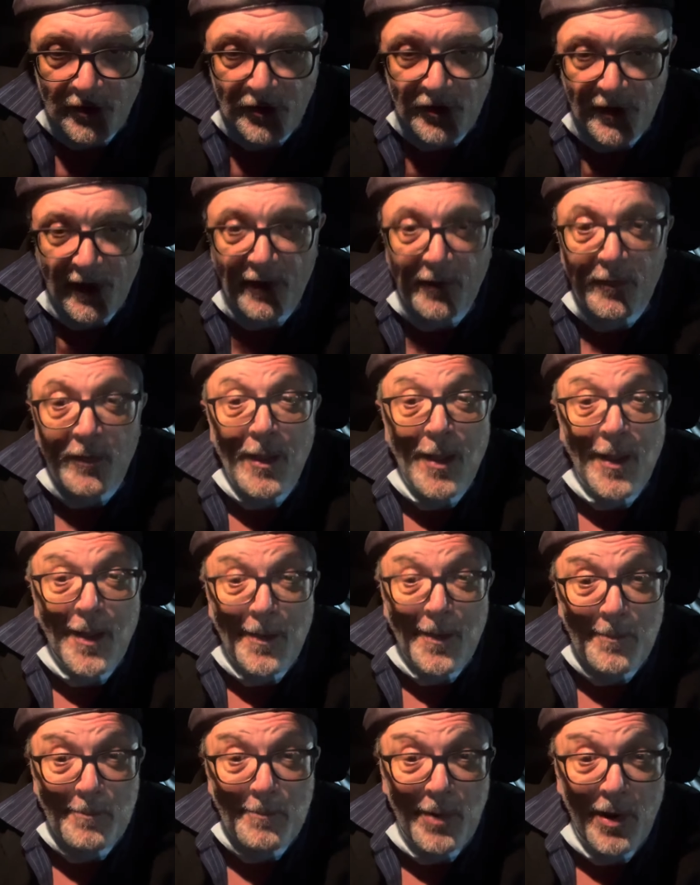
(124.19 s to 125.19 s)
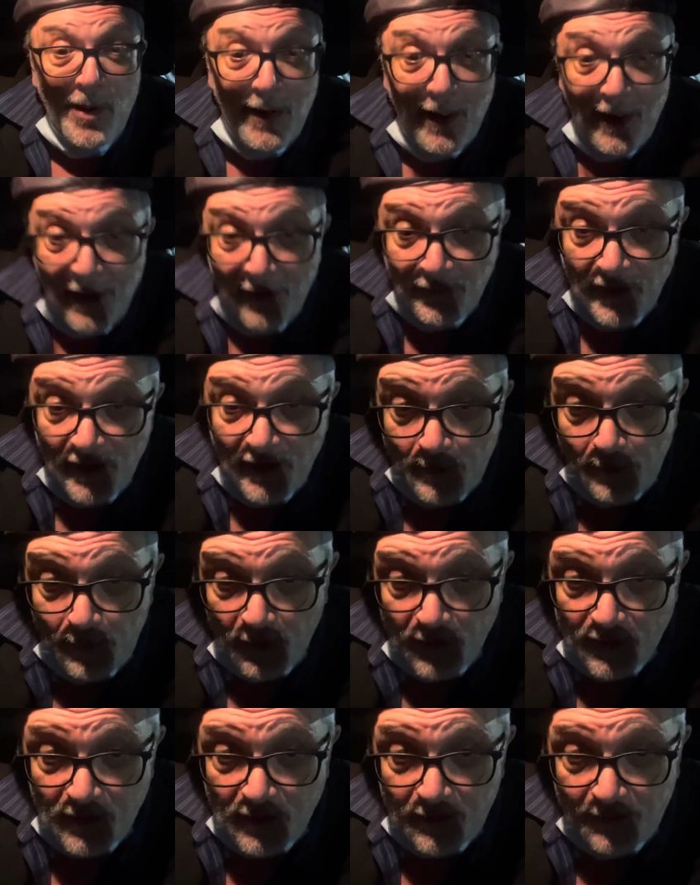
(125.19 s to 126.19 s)
channel. But I have
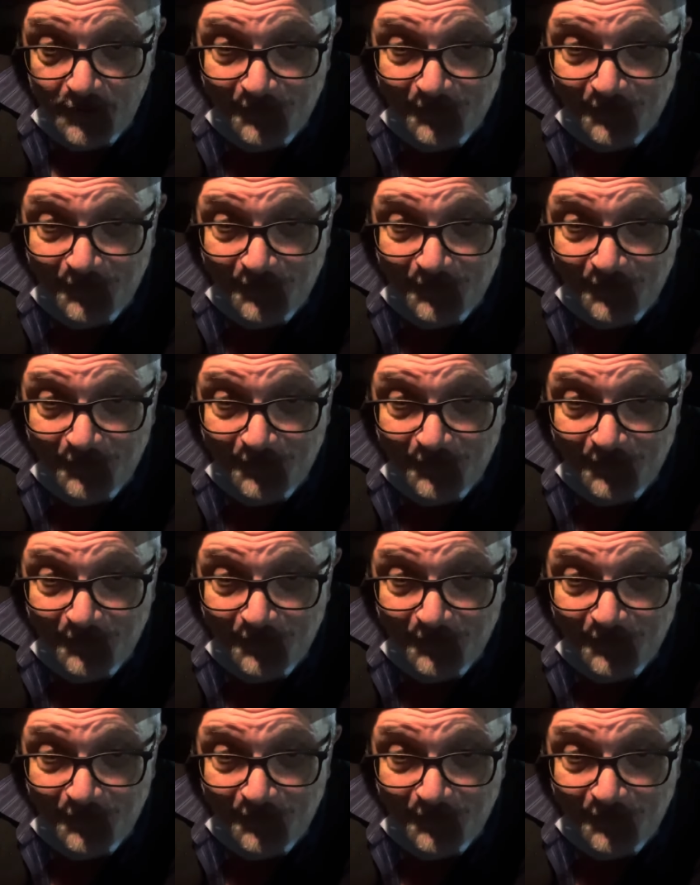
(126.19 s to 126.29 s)
dimples.